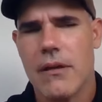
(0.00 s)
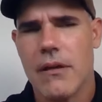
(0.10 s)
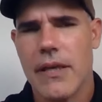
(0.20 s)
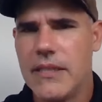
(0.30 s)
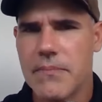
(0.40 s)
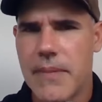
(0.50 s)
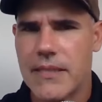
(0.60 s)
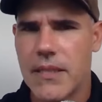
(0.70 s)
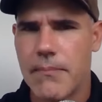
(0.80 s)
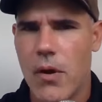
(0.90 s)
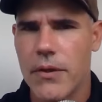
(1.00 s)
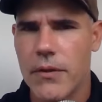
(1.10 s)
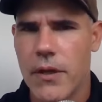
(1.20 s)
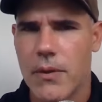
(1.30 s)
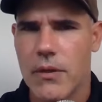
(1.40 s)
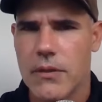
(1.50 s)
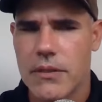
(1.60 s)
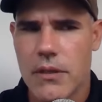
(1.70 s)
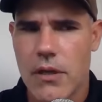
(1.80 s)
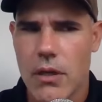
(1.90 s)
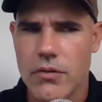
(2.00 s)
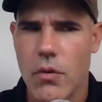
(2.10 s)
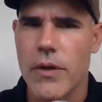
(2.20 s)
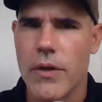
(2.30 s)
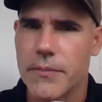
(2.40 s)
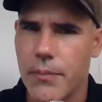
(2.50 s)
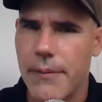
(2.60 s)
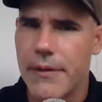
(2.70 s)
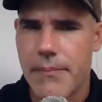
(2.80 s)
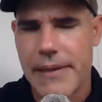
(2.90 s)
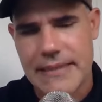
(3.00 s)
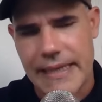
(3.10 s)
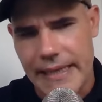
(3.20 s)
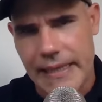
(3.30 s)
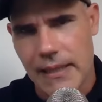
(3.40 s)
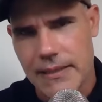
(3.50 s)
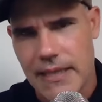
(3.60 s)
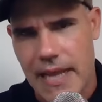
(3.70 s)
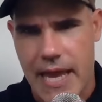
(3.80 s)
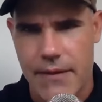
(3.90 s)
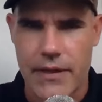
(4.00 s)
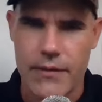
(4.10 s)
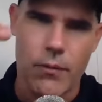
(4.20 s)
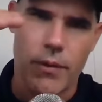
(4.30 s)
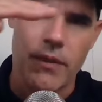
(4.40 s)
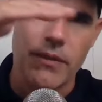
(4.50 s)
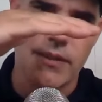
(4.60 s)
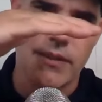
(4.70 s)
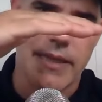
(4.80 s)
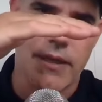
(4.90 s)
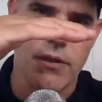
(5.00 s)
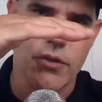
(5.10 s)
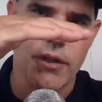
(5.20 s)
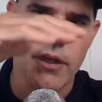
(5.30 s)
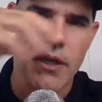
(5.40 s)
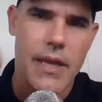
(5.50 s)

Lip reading: He just messed up all their numbers. So what it's probably going to be is that Elon's at half and everyone else is at 100.